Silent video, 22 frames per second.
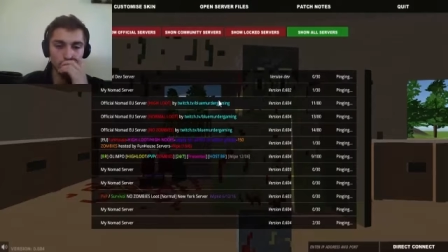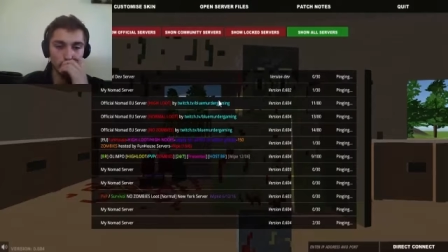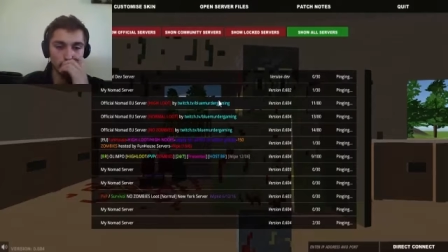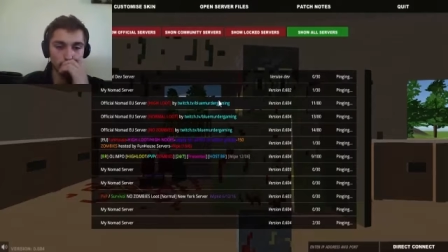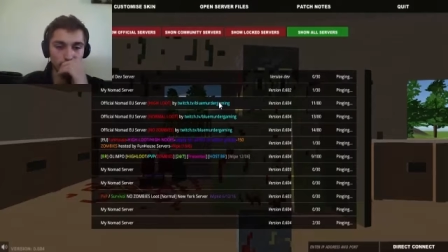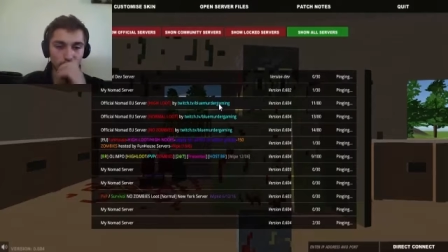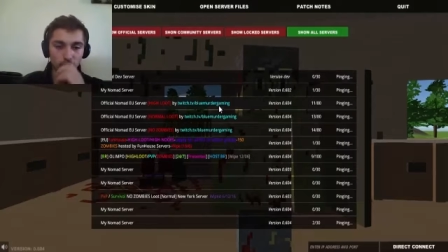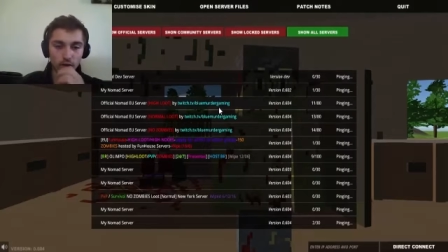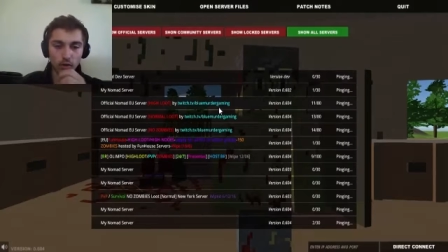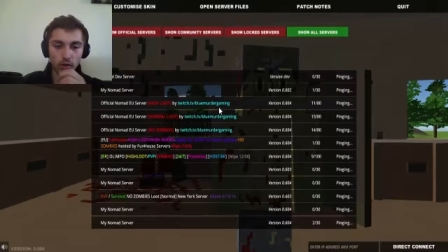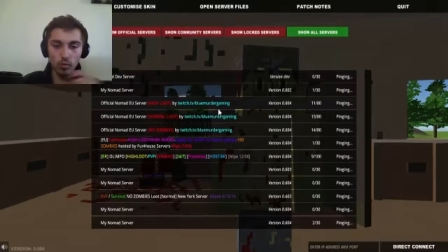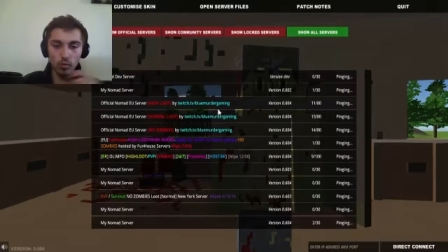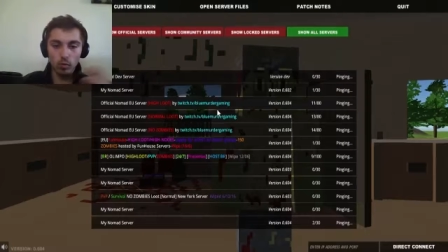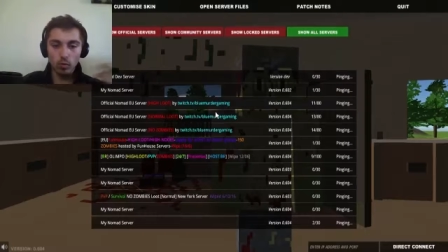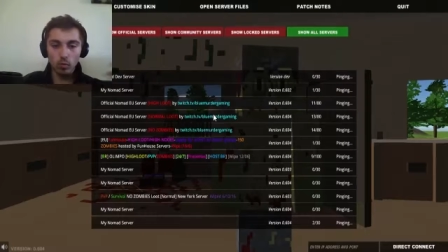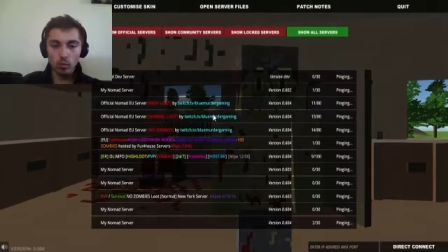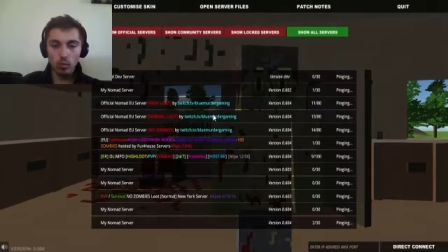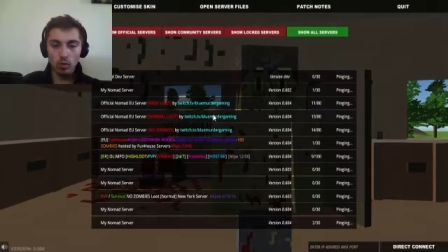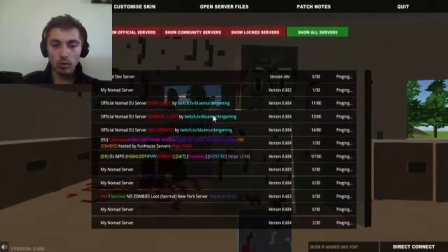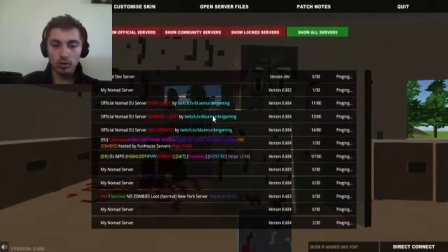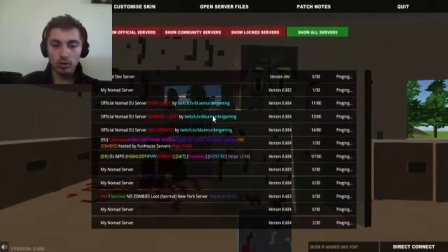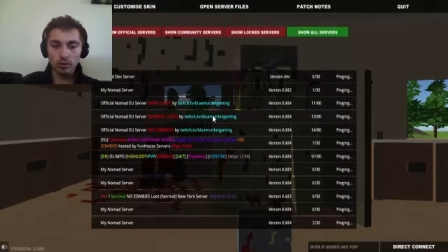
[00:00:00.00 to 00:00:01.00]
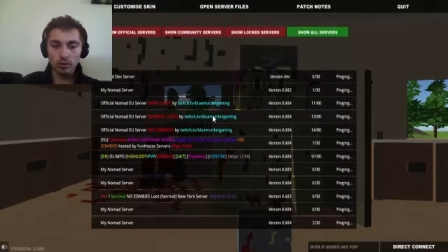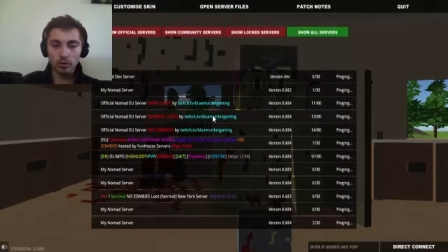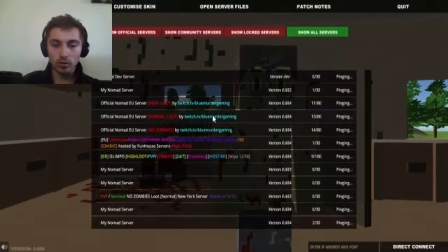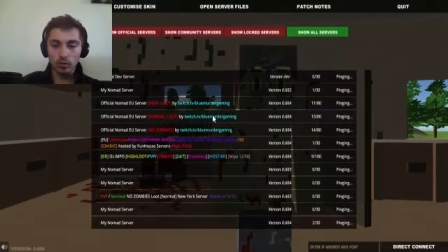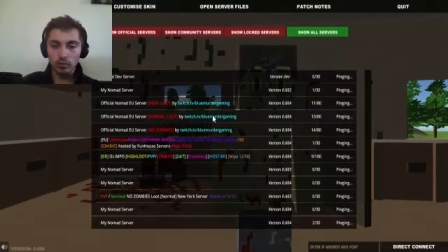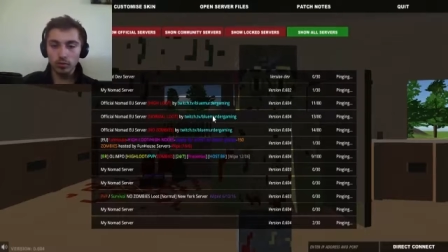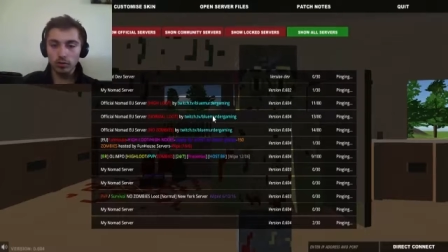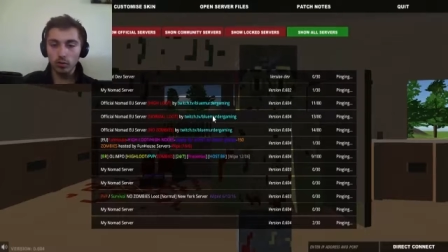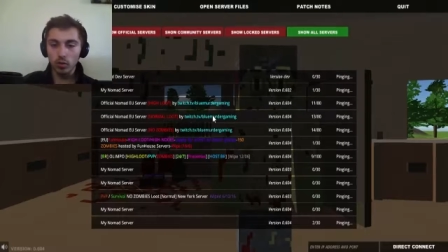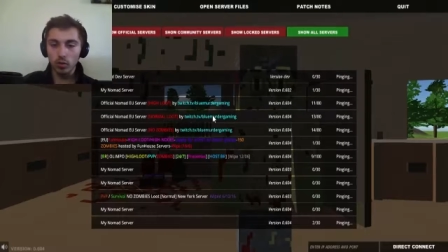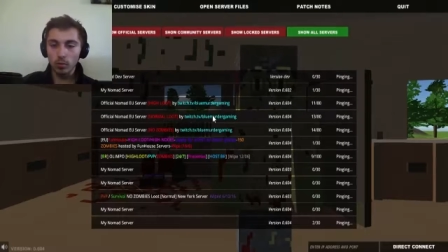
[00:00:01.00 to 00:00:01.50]
I don't know what sort
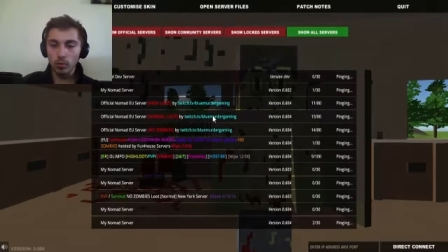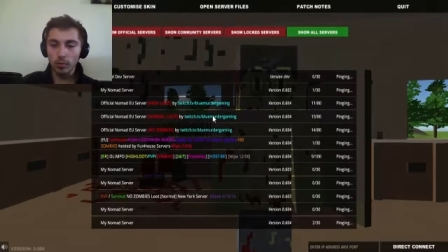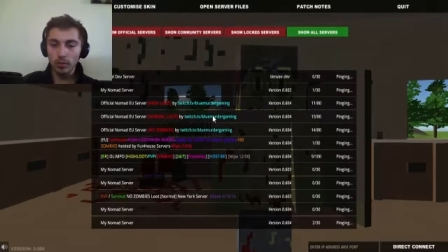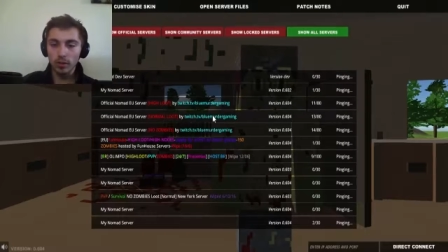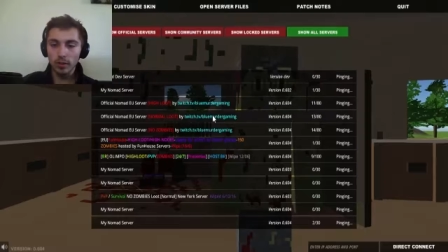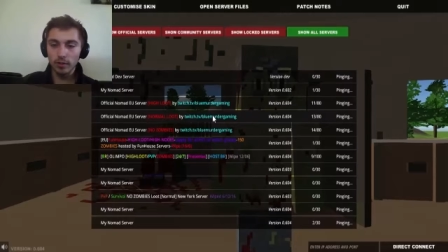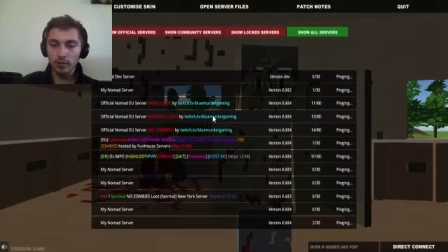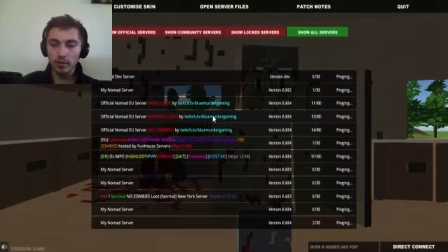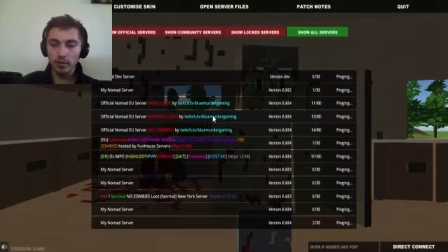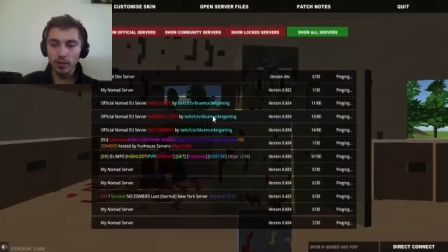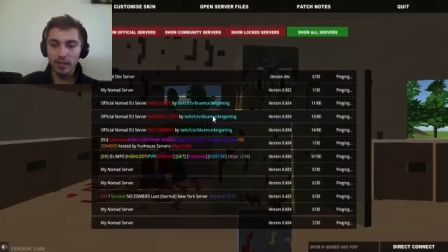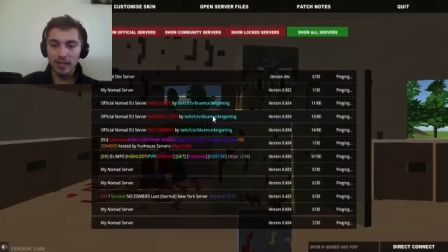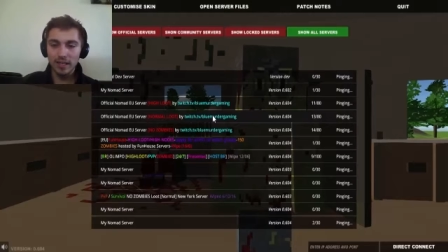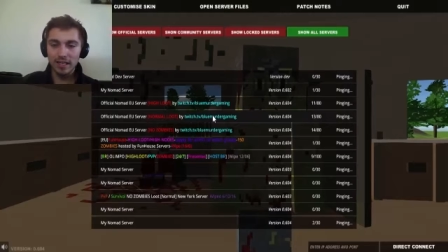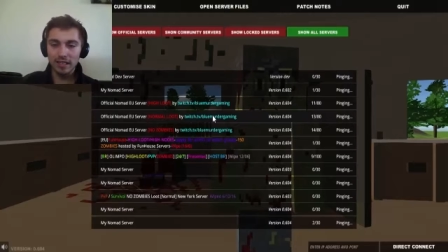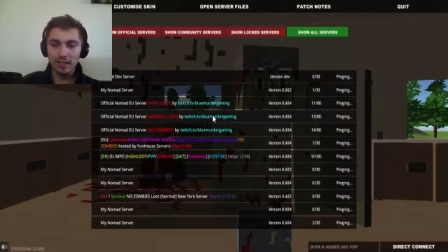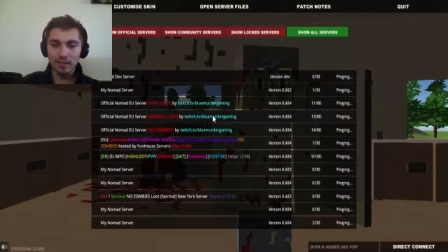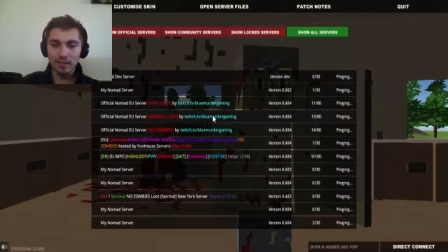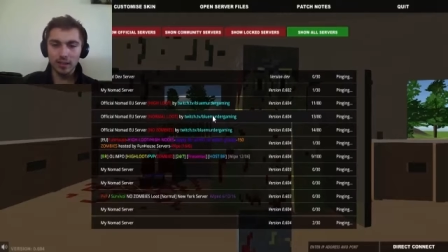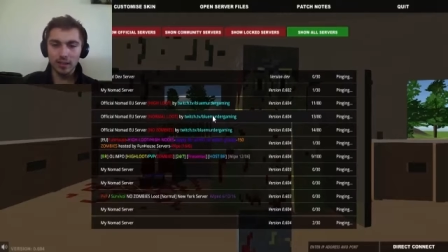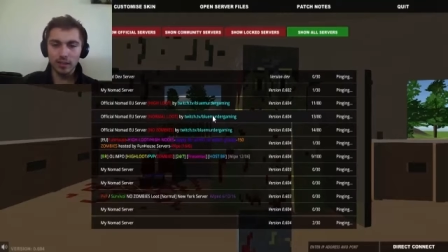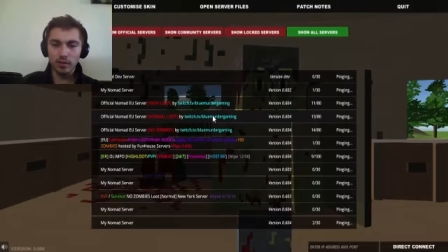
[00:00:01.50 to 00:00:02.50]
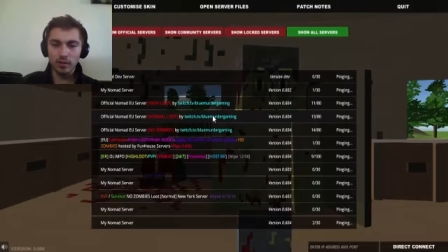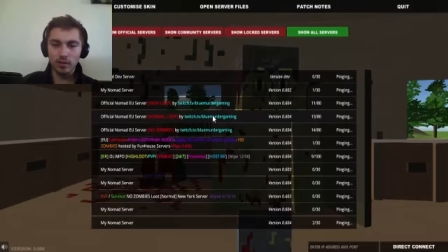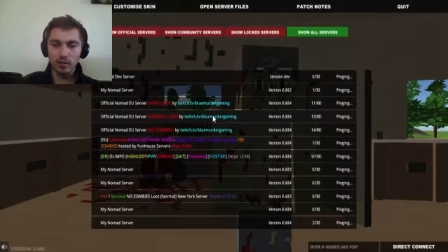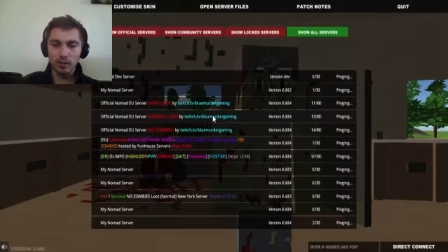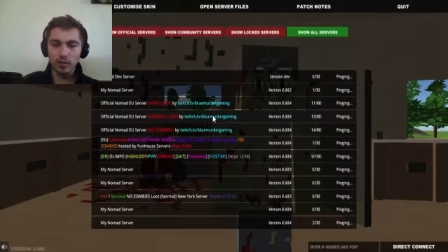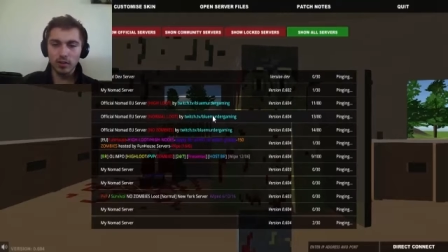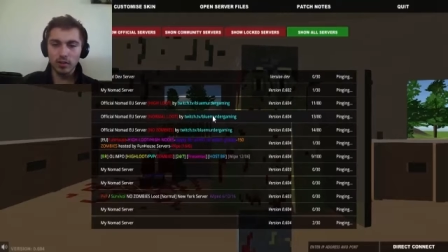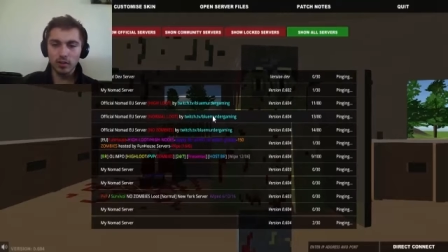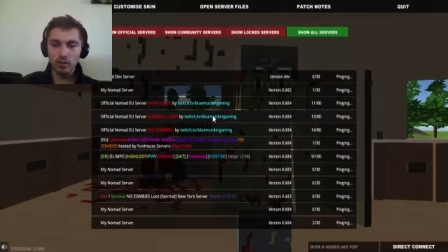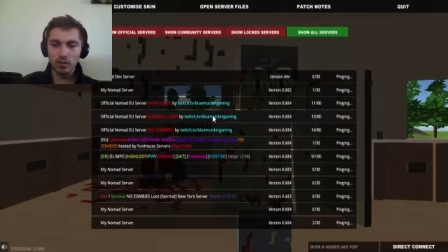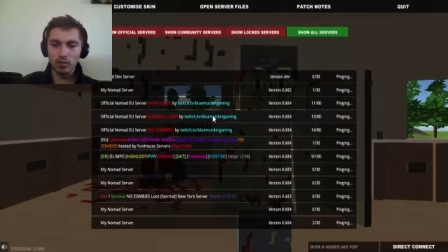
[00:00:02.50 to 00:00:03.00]
of normal loot. Yeah, I don't
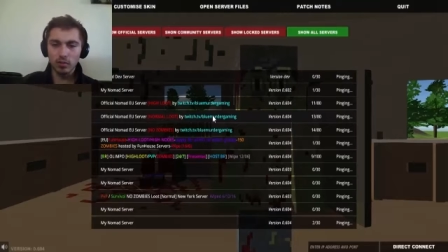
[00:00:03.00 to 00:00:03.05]
know.